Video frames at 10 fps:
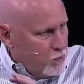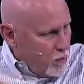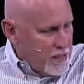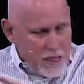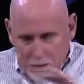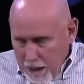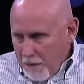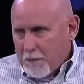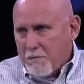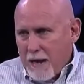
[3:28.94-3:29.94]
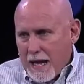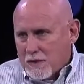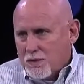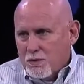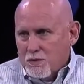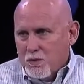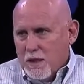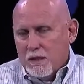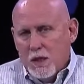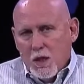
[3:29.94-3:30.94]
we keep coming back to
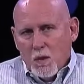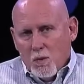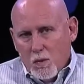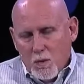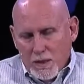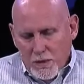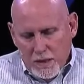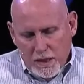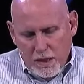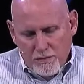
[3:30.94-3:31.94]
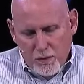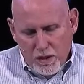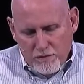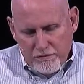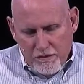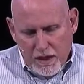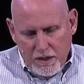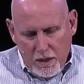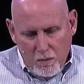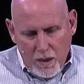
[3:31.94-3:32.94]
when we're wondering if we can
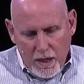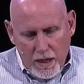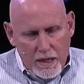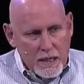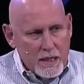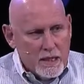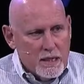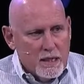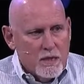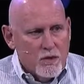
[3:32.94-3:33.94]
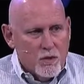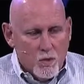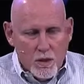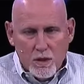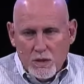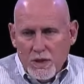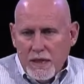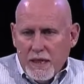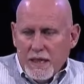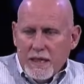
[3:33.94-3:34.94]
find our way in the world.
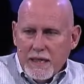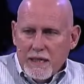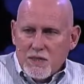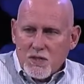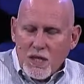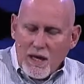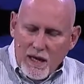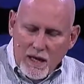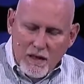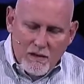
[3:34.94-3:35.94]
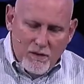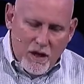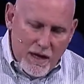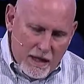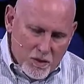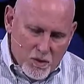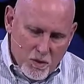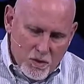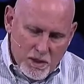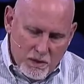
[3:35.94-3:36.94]
He is the head of our
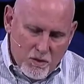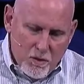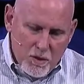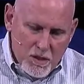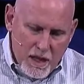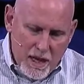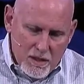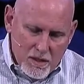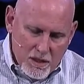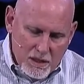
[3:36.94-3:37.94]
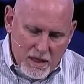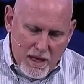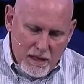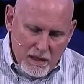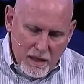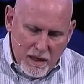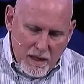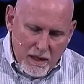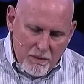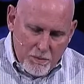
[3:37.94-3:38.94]
household, and of course that is the title
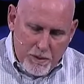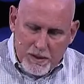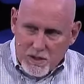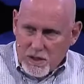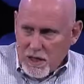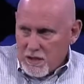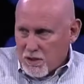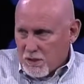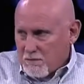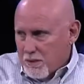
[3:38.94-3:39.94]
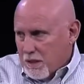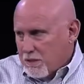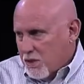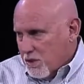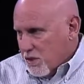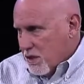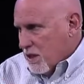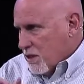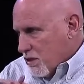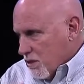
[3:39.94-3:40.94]
of the presentation. But let's just
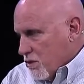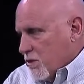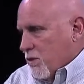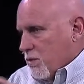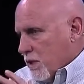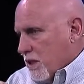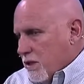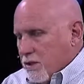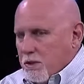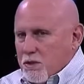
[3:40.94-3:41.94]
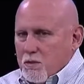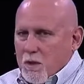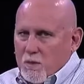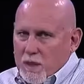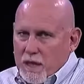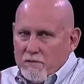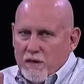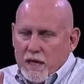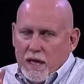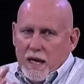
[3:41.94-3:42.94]
introduce or reintroduce what we have